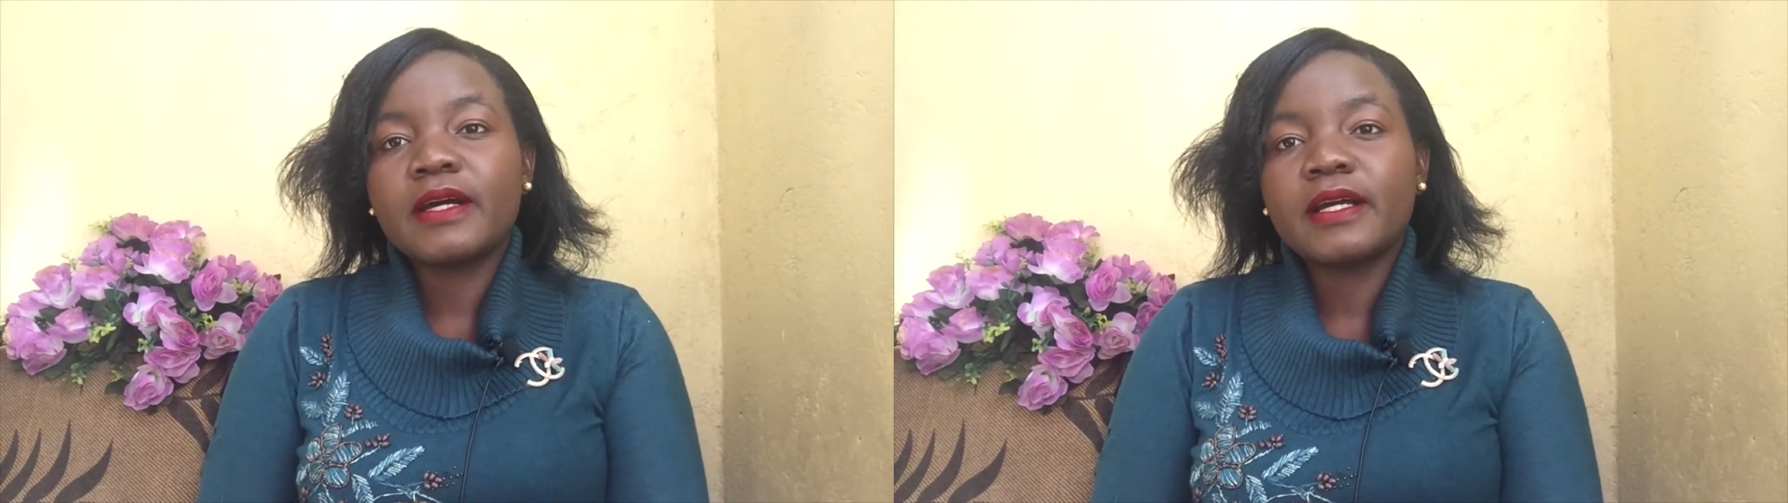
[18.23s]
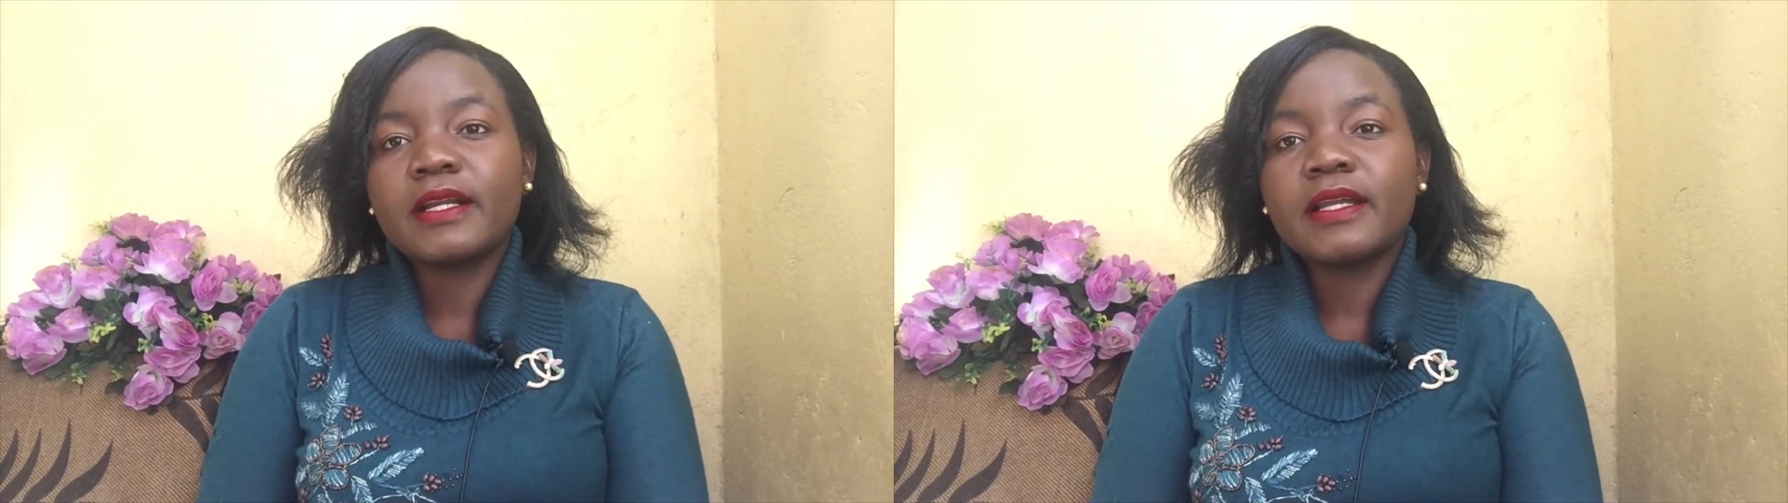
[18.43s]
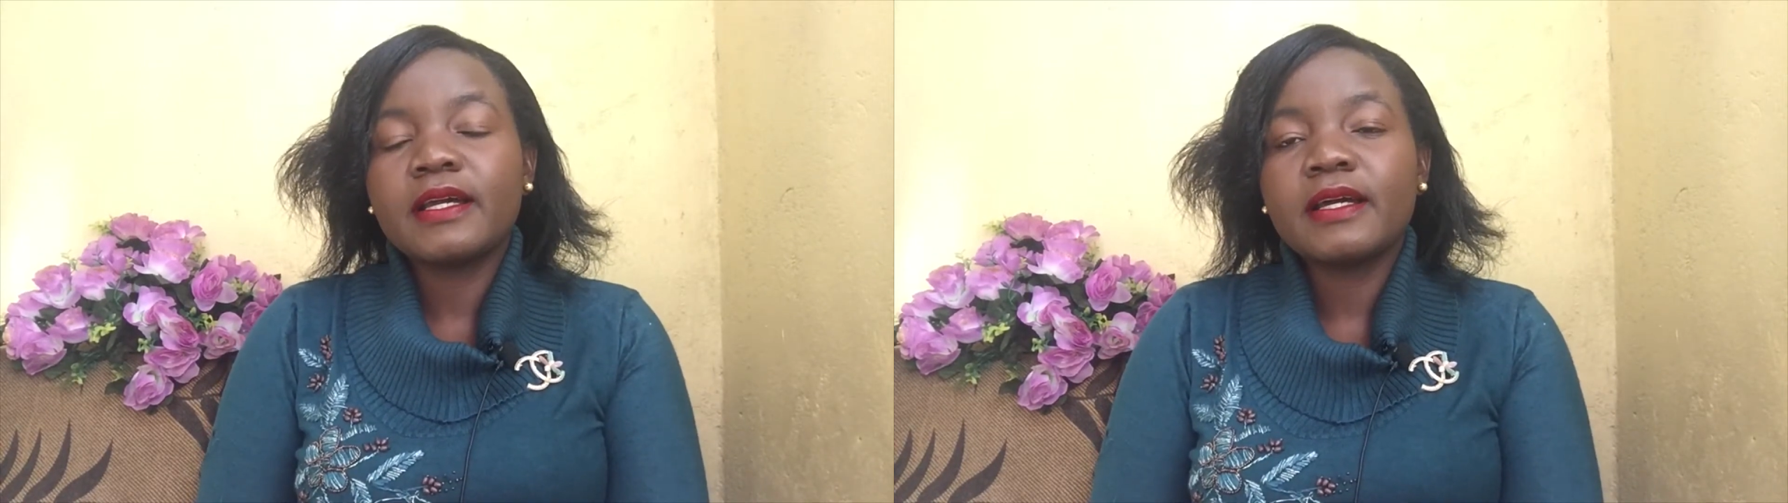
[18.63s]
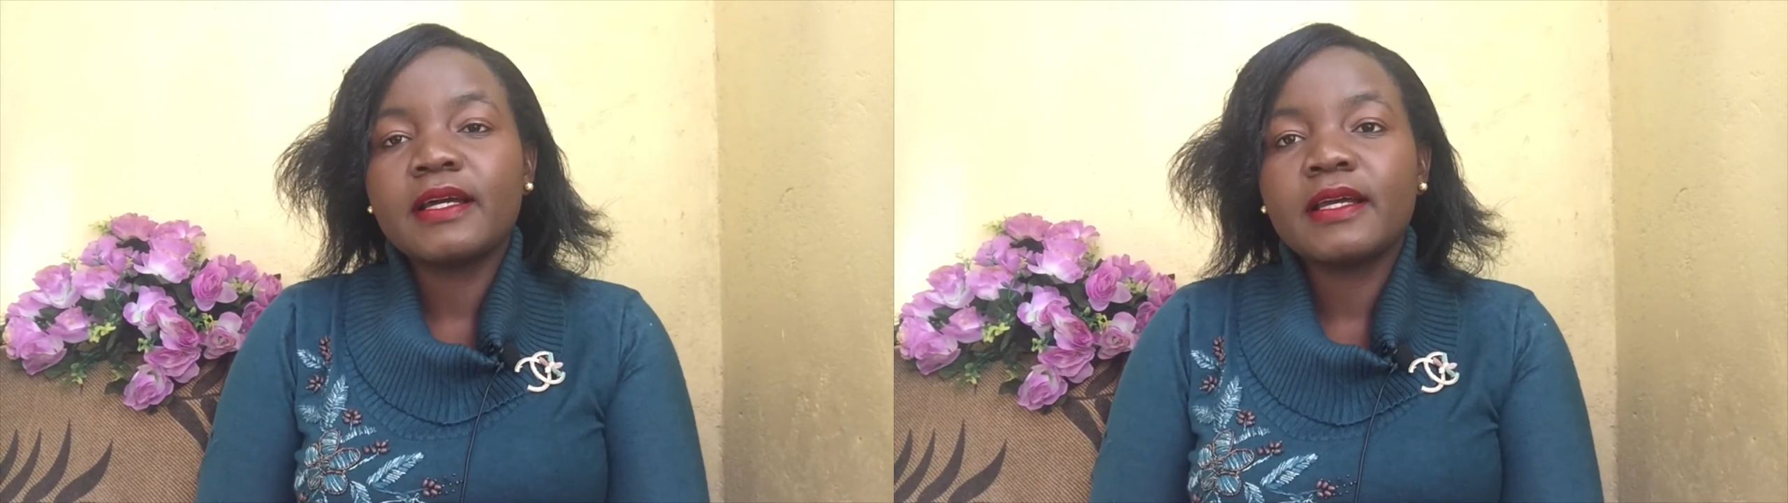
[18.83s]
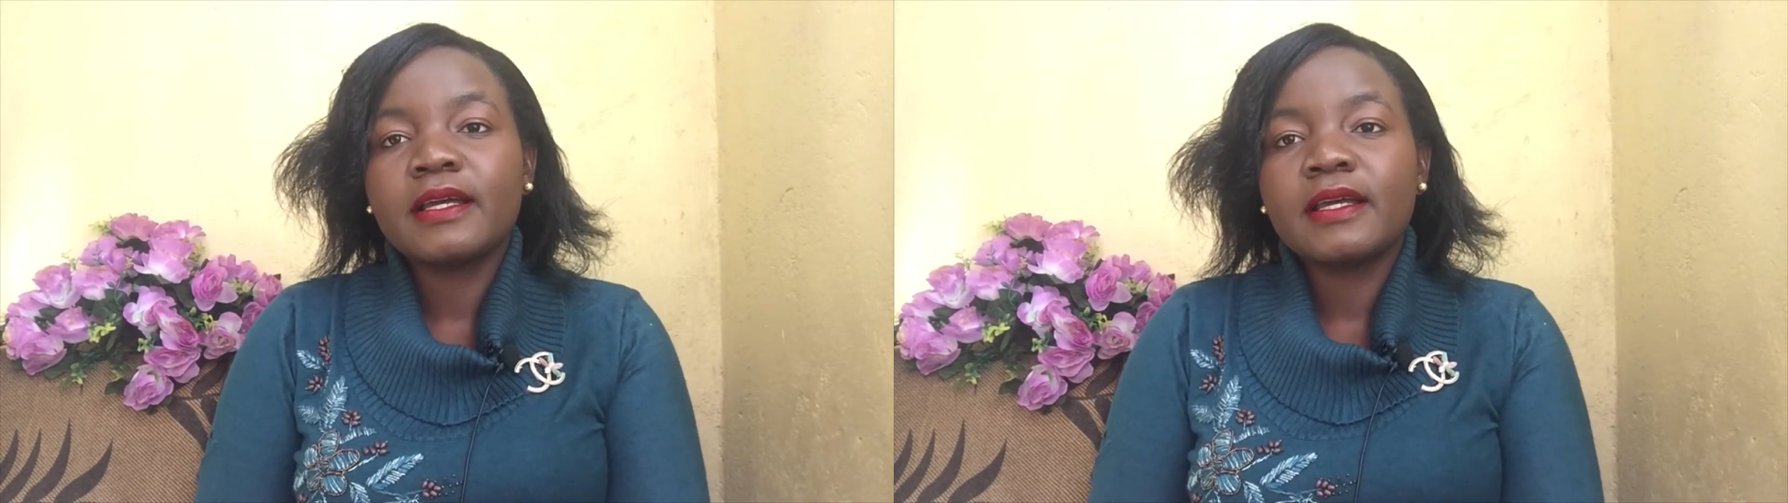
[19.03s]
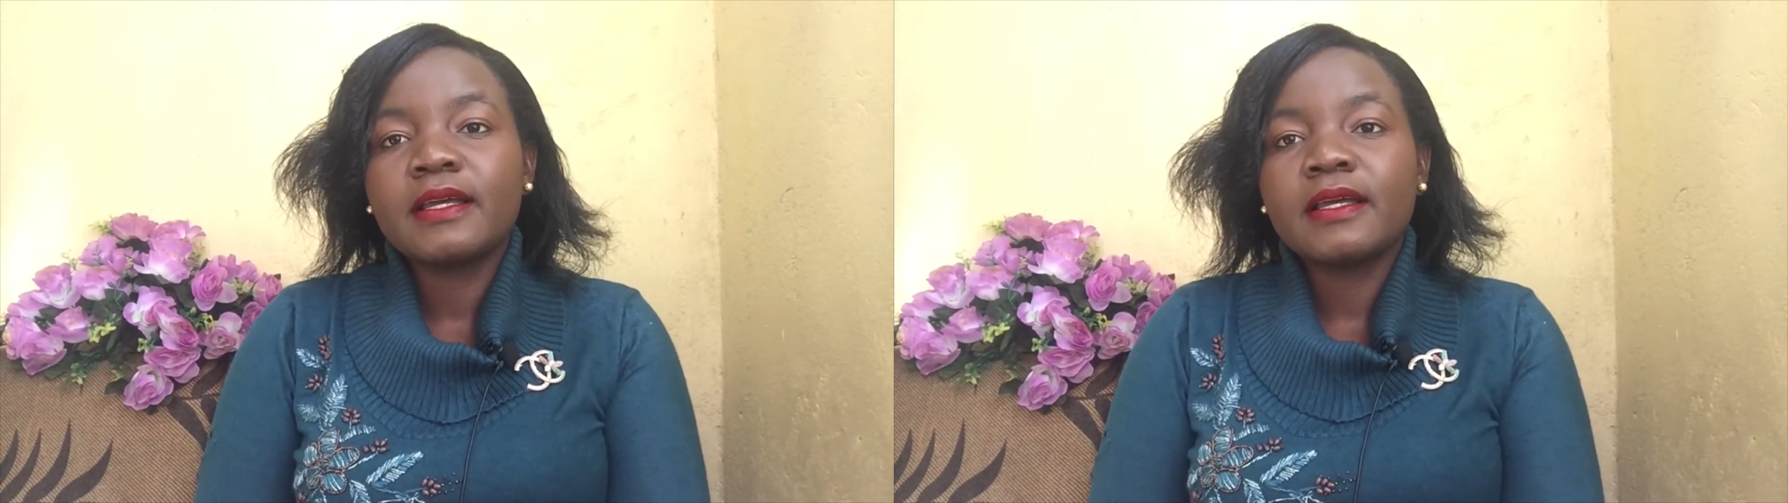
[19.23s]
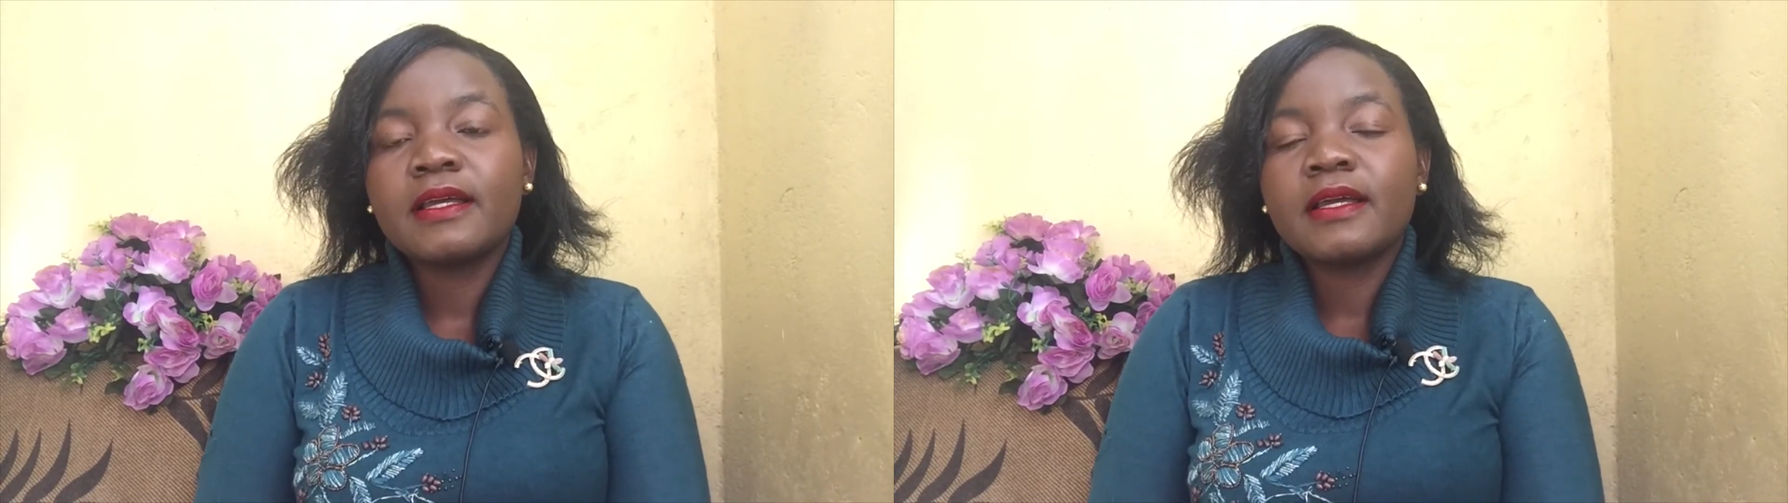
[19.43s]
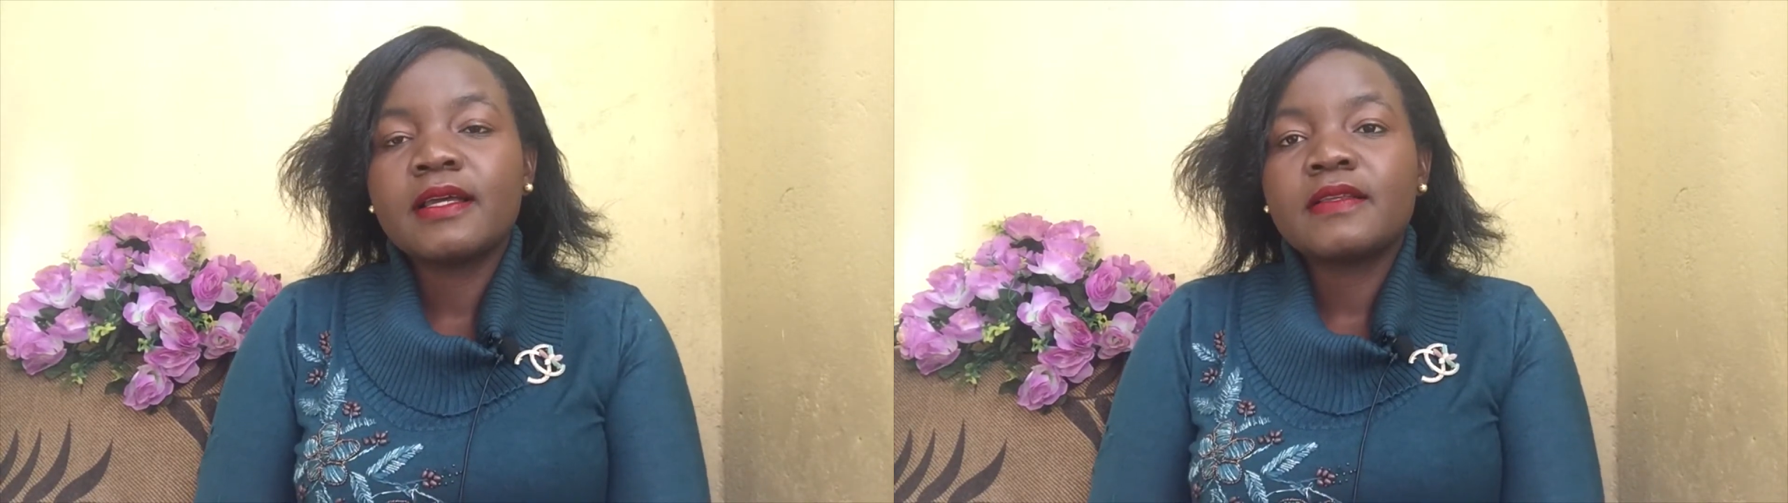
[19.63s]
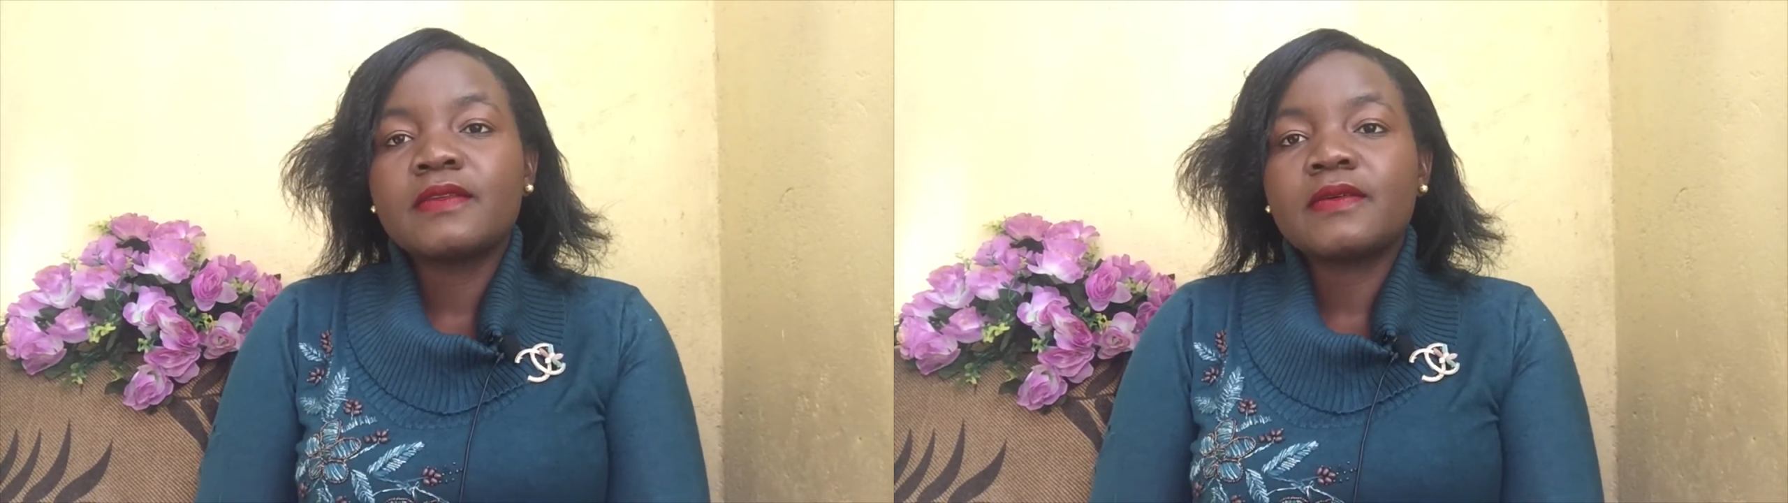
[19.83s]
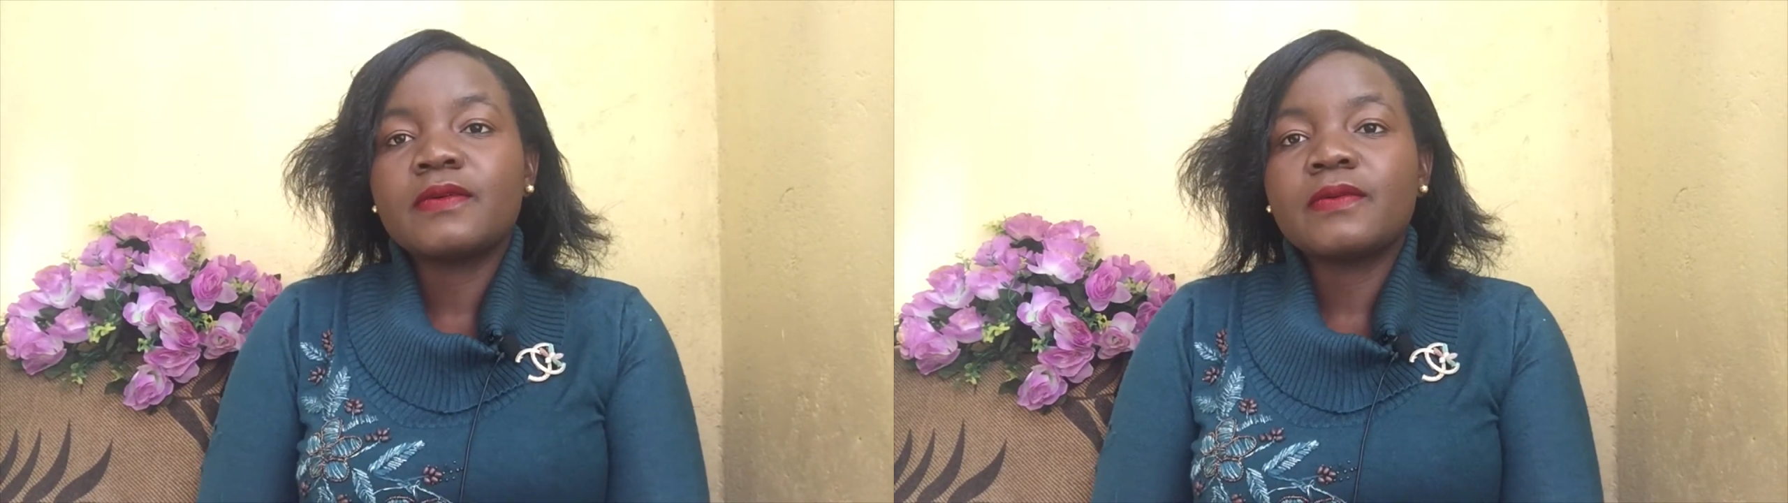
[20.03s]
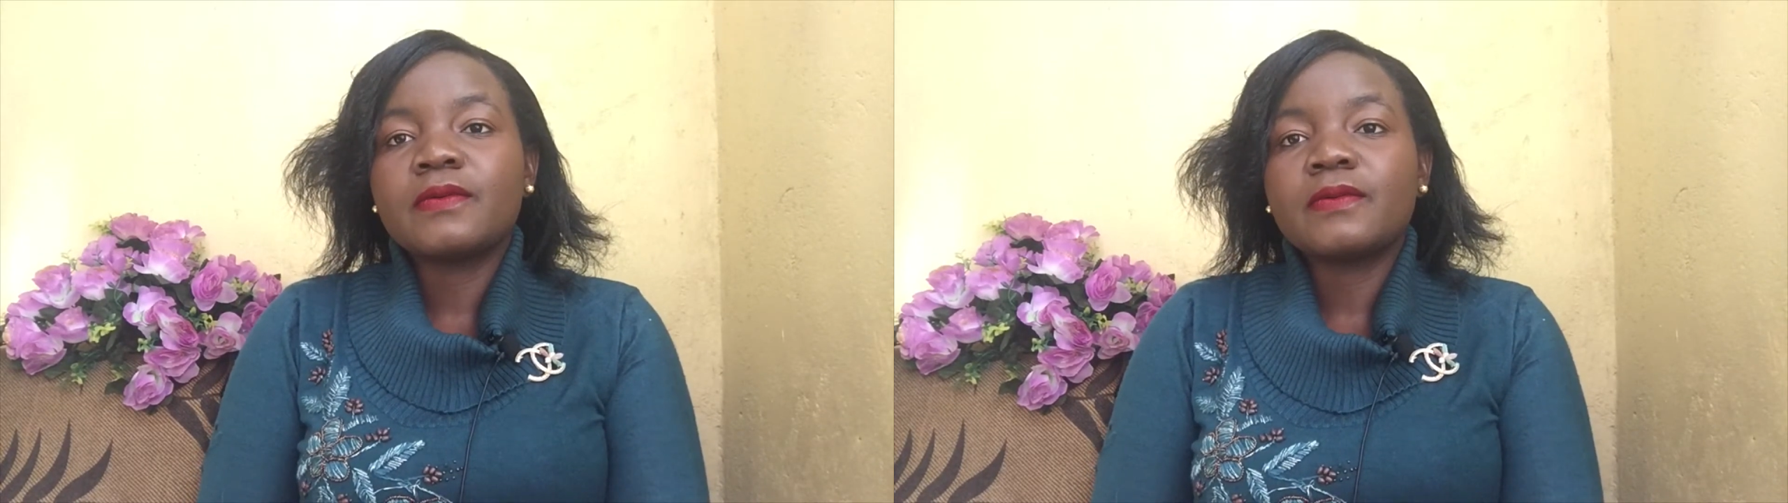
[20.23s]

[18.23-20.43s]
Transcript: career. So